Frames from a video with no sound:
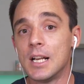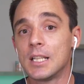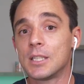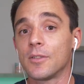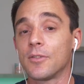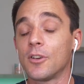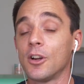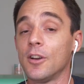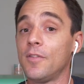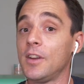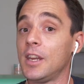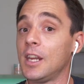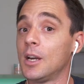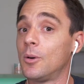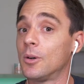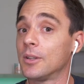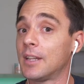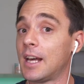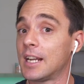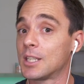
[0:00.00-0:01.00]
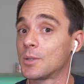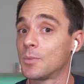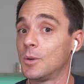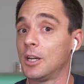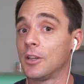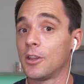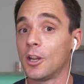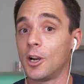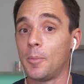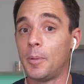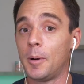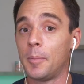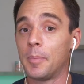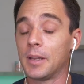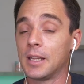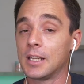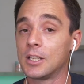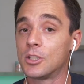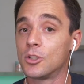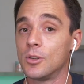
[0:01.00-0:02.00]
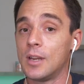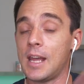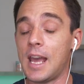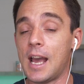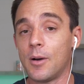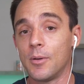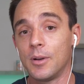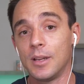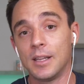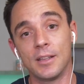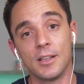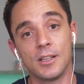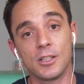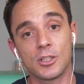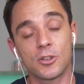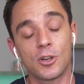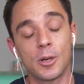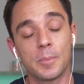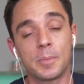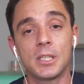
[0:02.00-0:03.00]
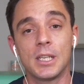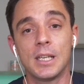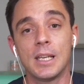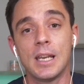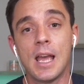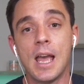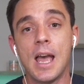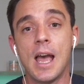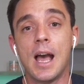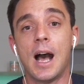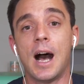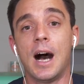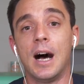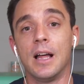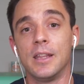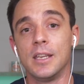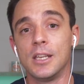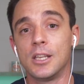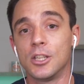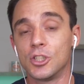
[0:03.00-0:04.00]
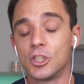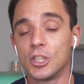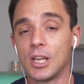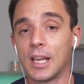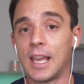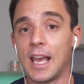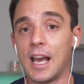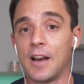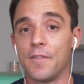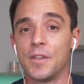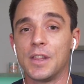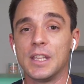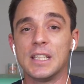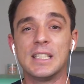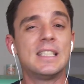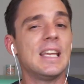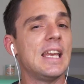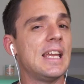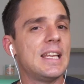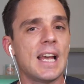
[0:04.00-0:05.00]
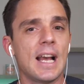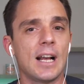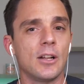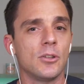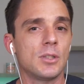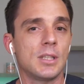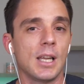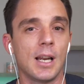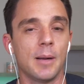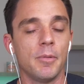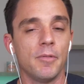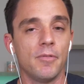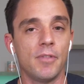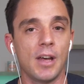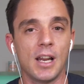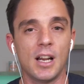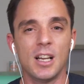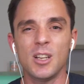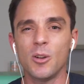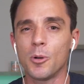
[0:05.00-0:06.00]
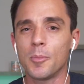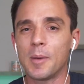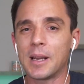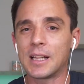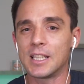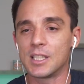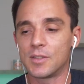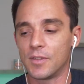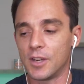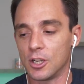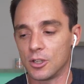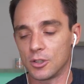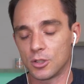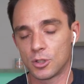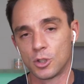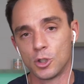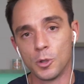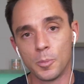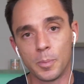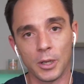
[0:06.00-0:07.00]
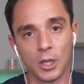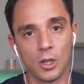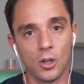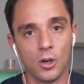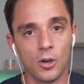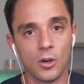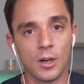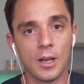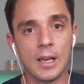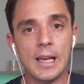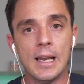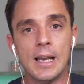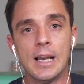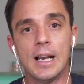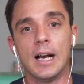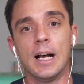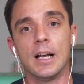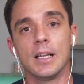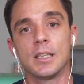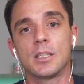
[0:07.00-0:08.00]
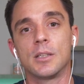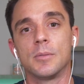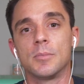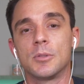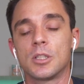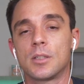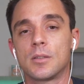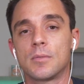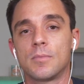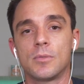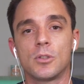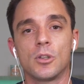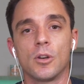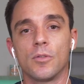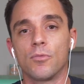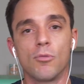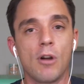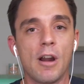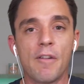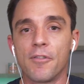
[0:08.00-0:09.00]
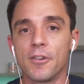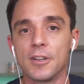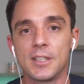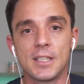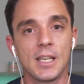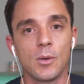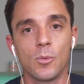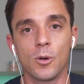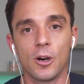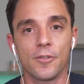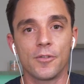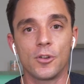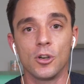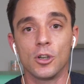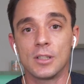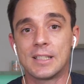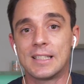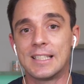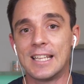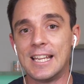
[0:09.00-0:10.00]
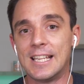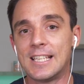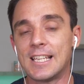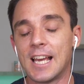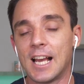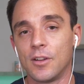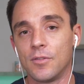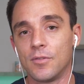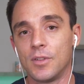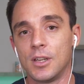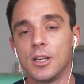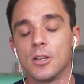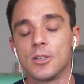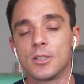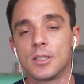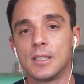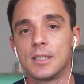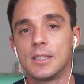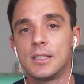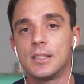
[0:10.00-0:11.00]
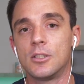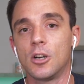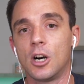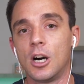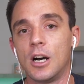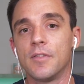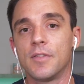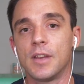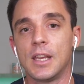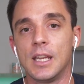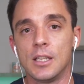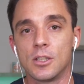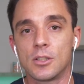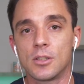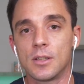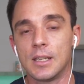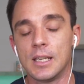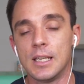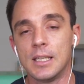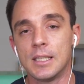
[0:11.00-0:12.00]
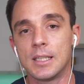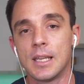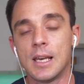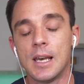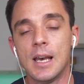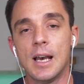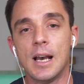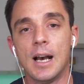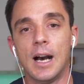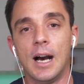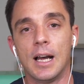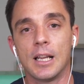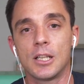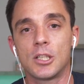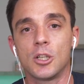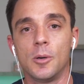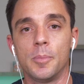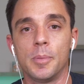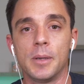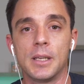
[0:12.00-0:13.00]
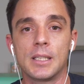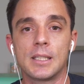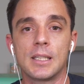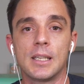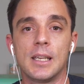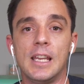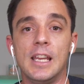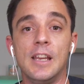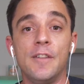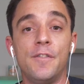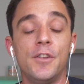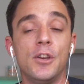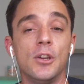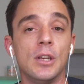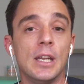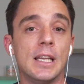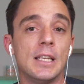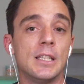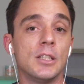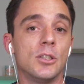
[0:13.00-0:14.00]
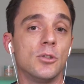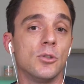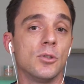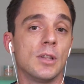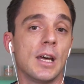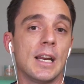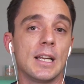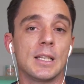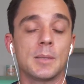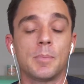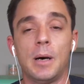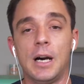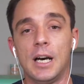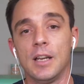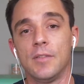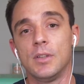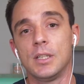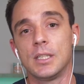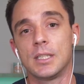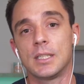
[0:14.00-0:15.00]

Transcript: So I've got a video on that as well that I'll pop a link to now and in the description that you can check out for the detailed setup of that. I don't want to make this video super long, so I'm just sort of referencing where I've got detailed videos that dive into these topics if you need to do that as part of this